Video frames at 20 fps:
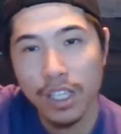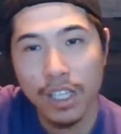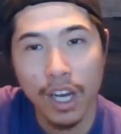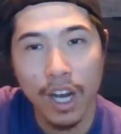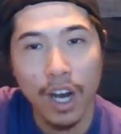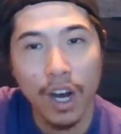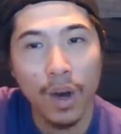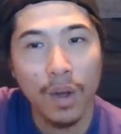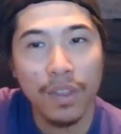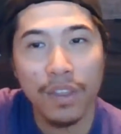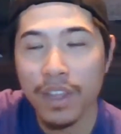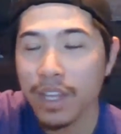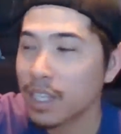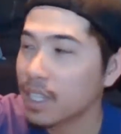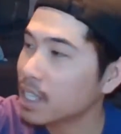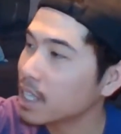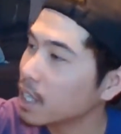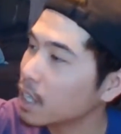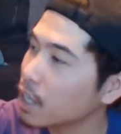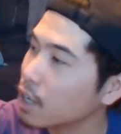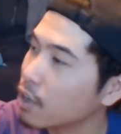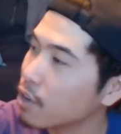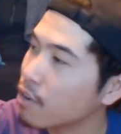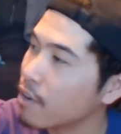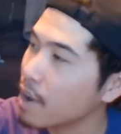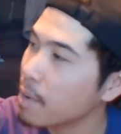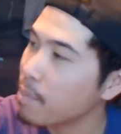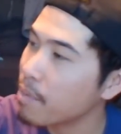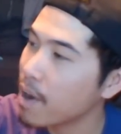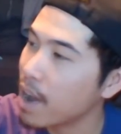So this is a little
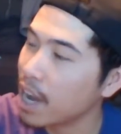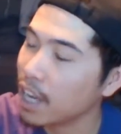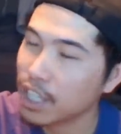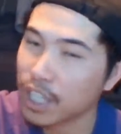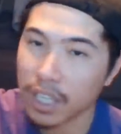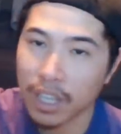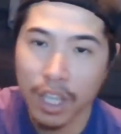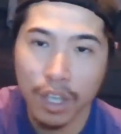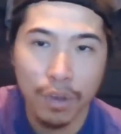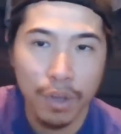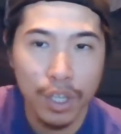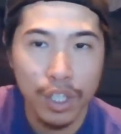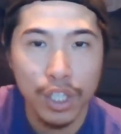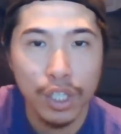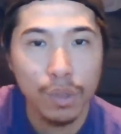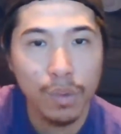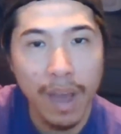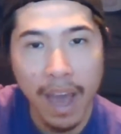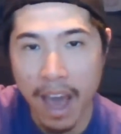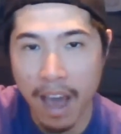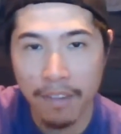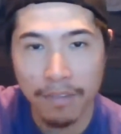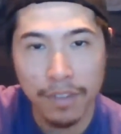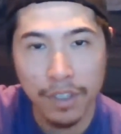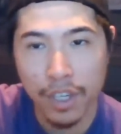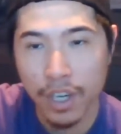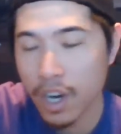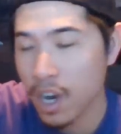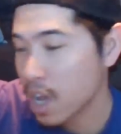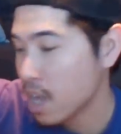great project that you can do
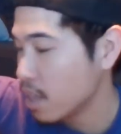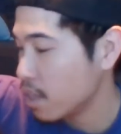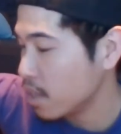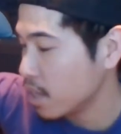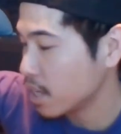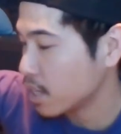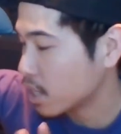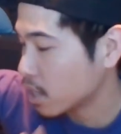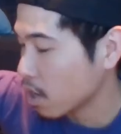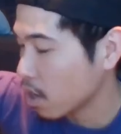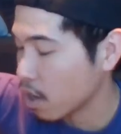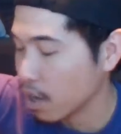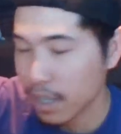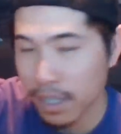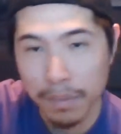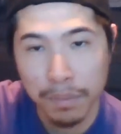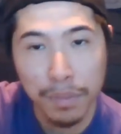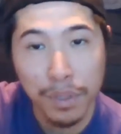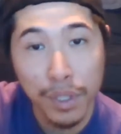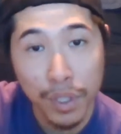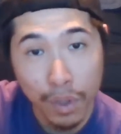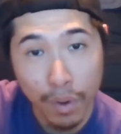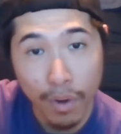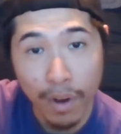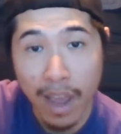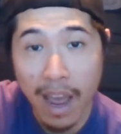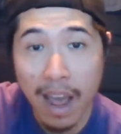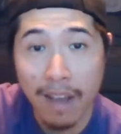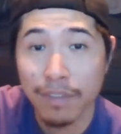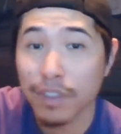after this awesome
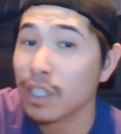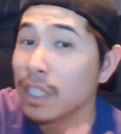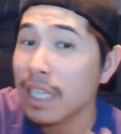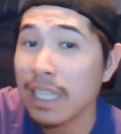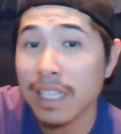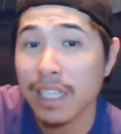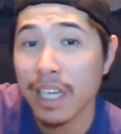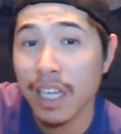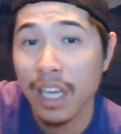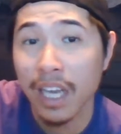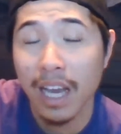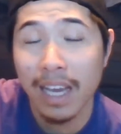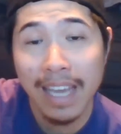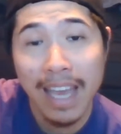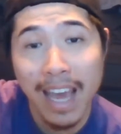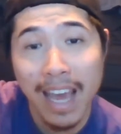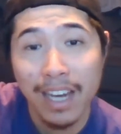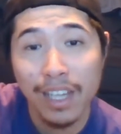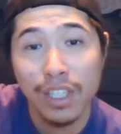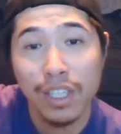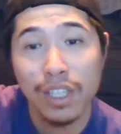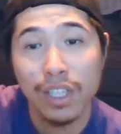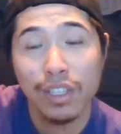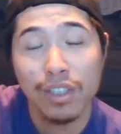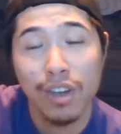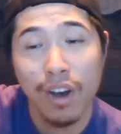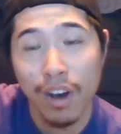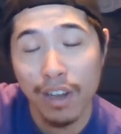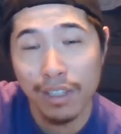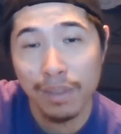story, after listening again to
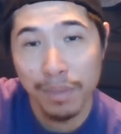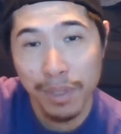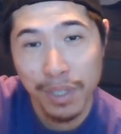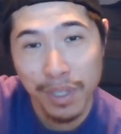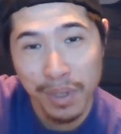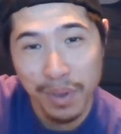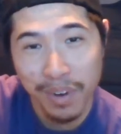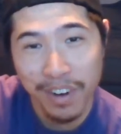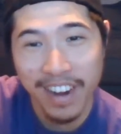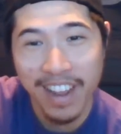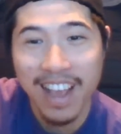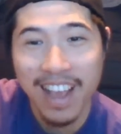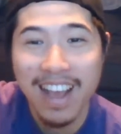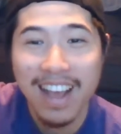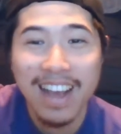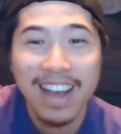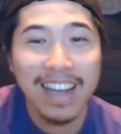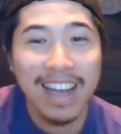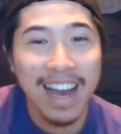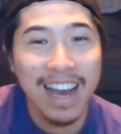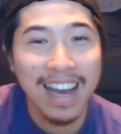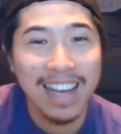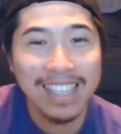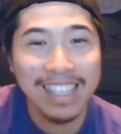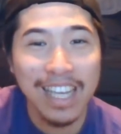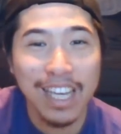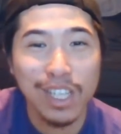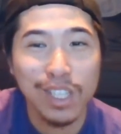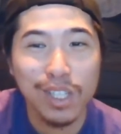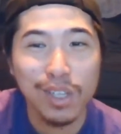this awesome story.
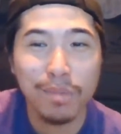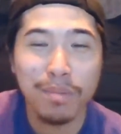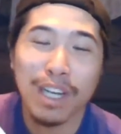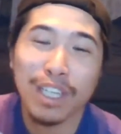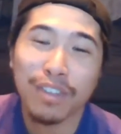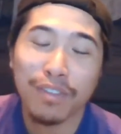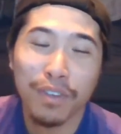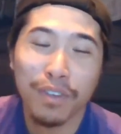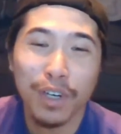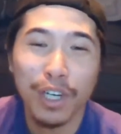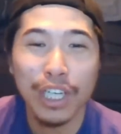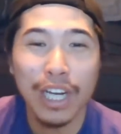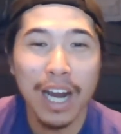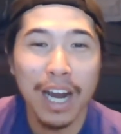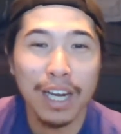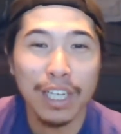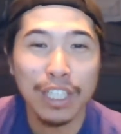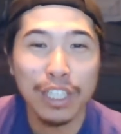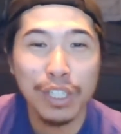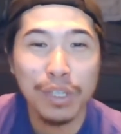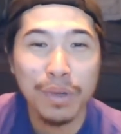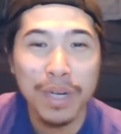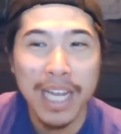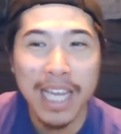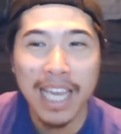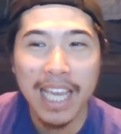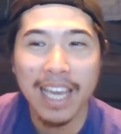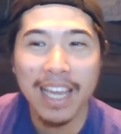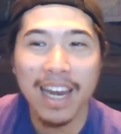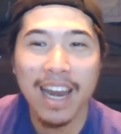Guys, thanks so much for
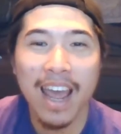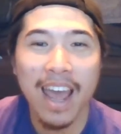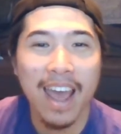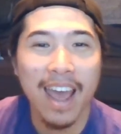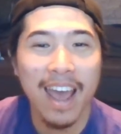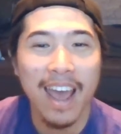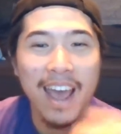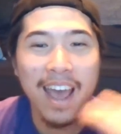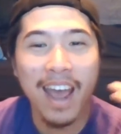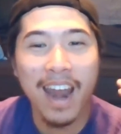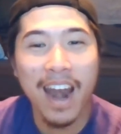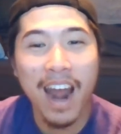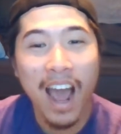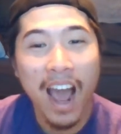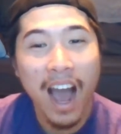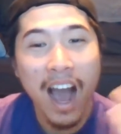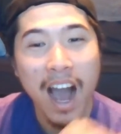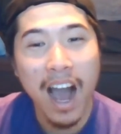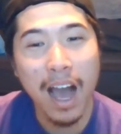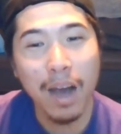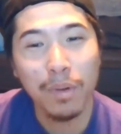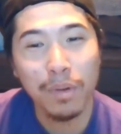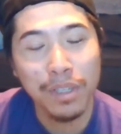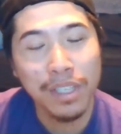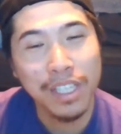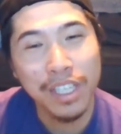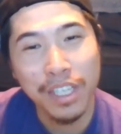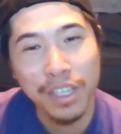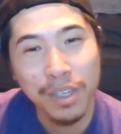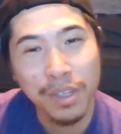tuning in, and I
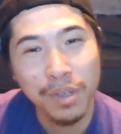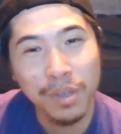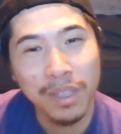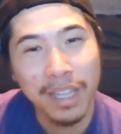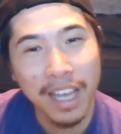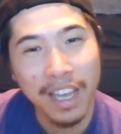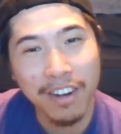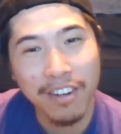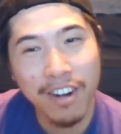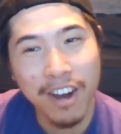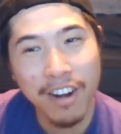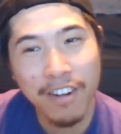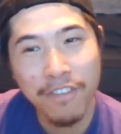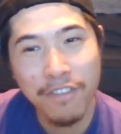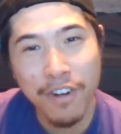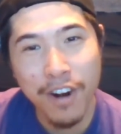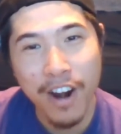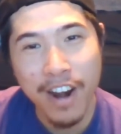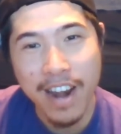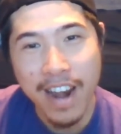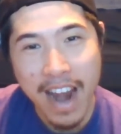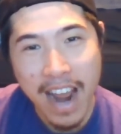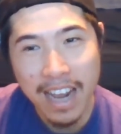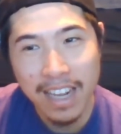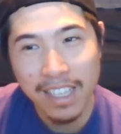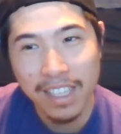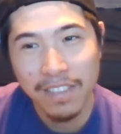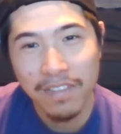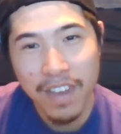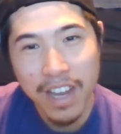will see you later on for our
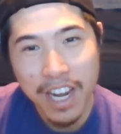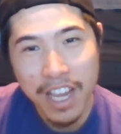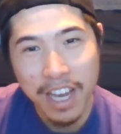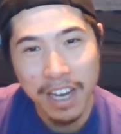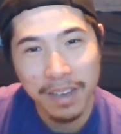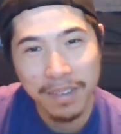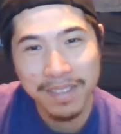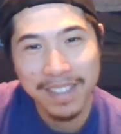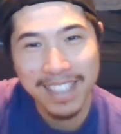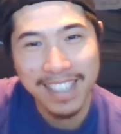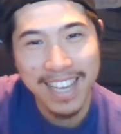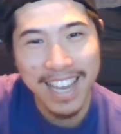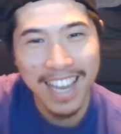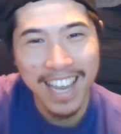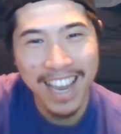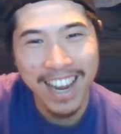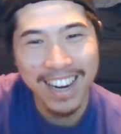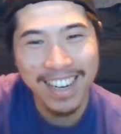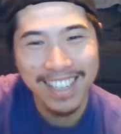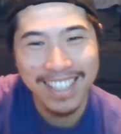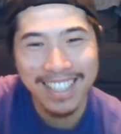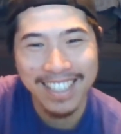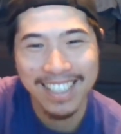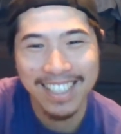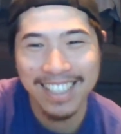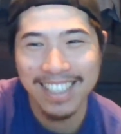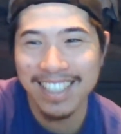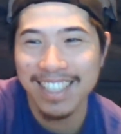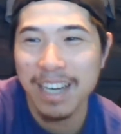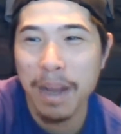next video. Take care.
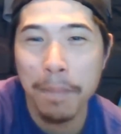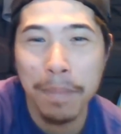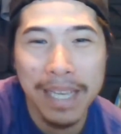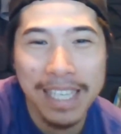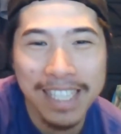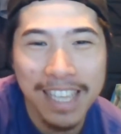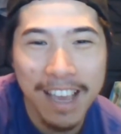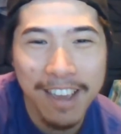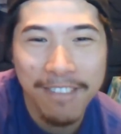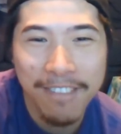Be